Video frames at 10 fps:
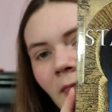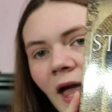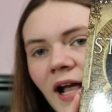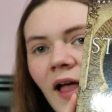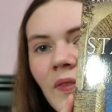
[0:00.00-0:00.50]

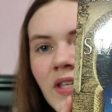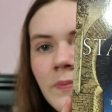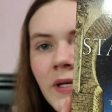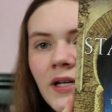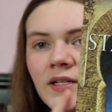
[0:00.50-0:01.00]
I got this
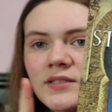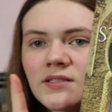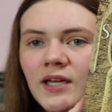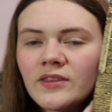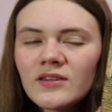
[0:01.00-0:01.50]

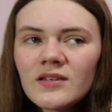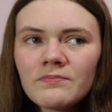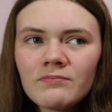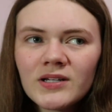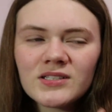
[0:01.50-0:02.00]
because I think they
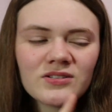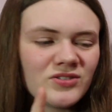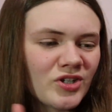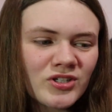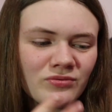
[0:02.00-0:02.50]
must have
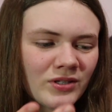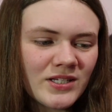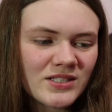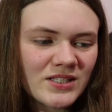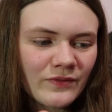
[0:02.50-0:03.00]
just
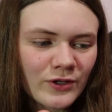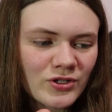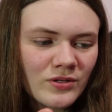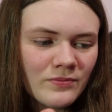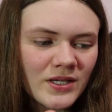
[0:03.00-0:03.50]
released this
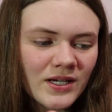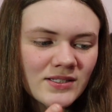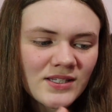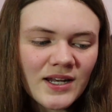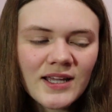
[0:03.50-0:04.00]
version
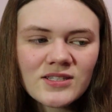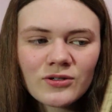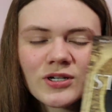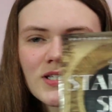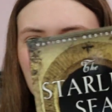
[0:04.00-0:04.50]
because the Night
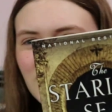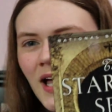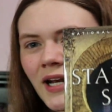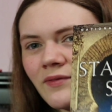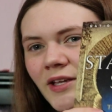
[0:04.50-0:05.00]
Circus is
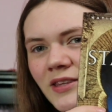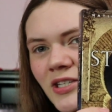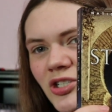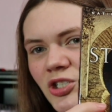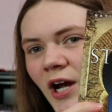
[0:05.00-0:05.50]
kind of like
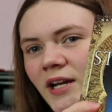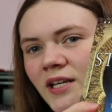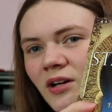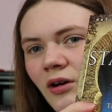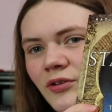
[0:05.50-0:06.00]
this
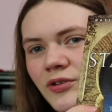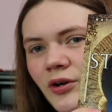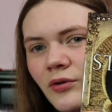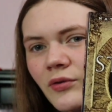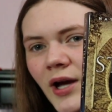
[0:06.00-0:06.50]
shiny,
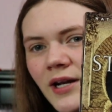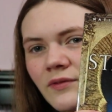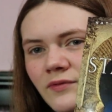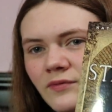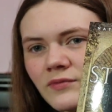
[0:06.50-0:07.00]
also kind
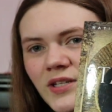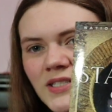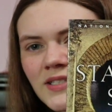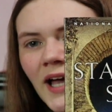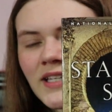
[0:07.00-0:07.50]
of this
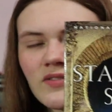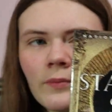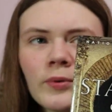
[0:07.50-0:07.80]
size of a